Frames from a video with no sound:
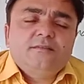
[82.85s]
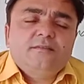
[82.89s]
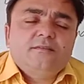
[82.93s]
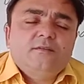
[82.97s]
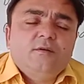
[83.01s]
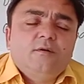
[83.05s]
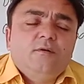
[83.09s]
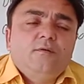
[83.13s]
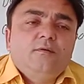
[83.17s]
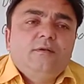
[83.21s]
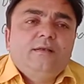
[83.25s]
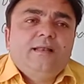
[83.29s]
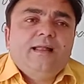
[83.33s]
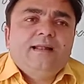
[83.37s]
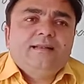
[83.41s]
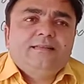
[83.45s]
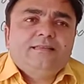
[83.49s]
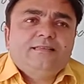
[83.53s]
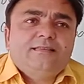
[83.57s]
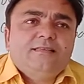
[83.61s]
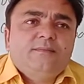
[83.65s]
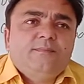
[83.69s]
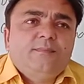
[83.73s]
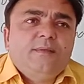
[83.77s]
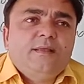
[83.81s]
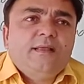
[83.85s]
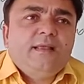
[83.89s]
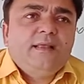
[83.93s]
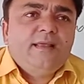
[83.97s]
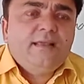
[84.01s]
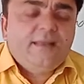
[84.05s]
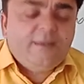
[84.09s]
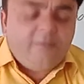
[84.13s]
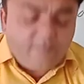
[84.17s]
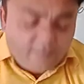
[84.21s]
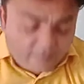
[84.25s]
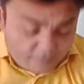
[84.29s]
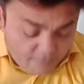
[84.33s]
So let's
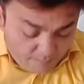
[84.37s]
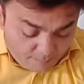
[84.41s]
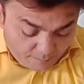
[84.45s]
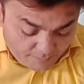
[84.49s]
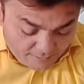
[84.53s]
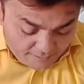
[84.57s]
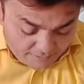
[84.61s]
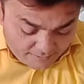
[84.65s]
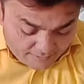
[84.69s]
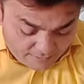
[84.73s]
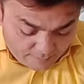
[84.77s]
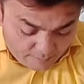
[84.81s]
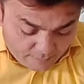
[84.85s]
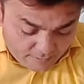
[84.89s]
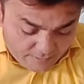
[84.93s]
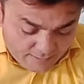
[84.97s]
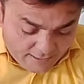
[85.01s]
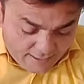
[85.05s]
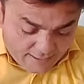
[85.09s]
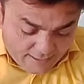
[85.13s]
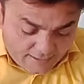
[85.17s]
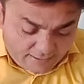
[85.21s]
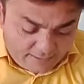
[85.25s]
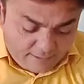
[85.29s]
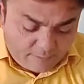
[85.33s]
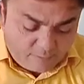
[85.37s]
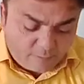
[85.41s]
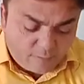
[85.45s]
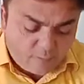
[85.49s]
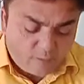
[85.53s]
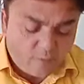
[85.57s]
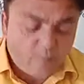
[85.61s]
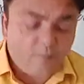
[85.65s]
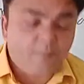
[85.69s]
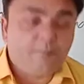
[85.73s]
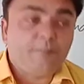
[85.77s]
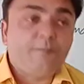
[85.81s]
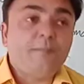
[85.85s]
begin with the page number
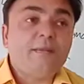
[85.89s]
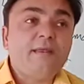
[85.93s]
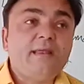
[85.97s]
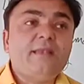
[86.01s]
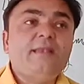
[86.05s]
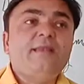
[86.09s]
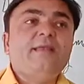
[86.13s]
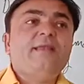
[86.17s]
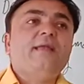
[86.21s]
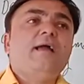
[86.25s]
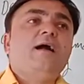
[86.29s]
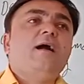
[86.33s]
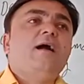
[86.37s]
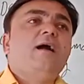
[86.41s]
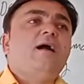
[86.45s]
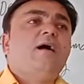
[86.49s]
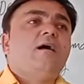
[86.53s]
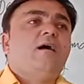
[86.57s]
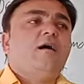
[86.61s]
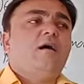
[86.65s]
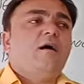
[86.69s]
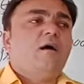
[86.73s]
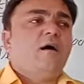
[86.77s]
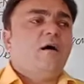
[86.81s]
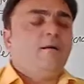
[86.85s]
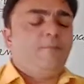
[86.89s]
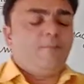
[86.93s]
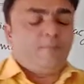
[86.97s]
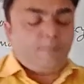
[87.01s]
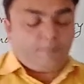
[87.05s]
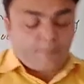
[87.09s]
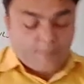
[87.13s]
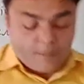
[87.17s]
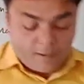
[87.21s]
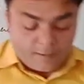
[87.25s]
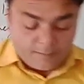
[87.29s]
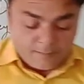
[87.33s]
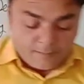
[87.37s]
94, media
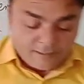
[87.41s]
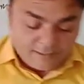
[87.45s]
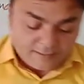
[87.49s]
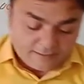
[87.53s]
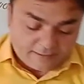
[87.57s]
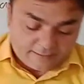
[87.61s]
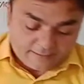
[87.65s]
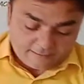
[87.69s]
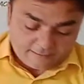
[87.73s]
of public